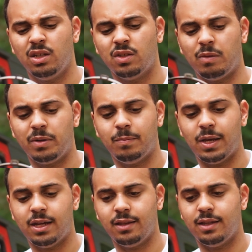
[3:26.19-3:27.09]
So I'm gonna
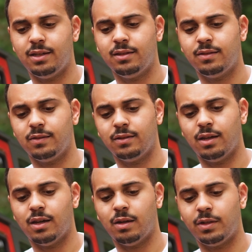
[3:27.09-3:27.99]
paint these,
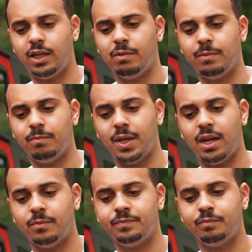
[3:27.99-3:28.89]
clean them up and
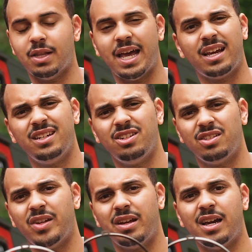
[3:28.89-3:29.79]
paint them black,
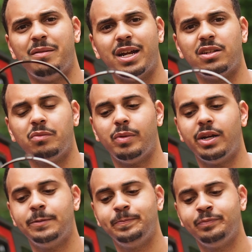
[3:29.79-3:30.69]
just like kind of match a little bit
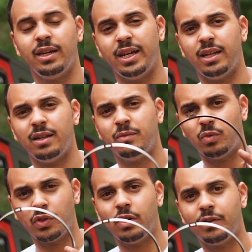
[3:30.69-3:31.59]
better. And then
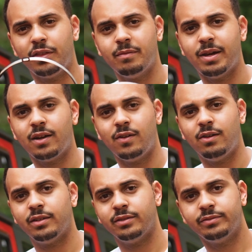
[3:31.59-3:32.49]
we'll throw everything back
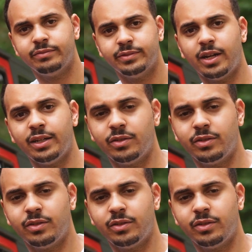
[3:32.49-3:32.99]
on. All right,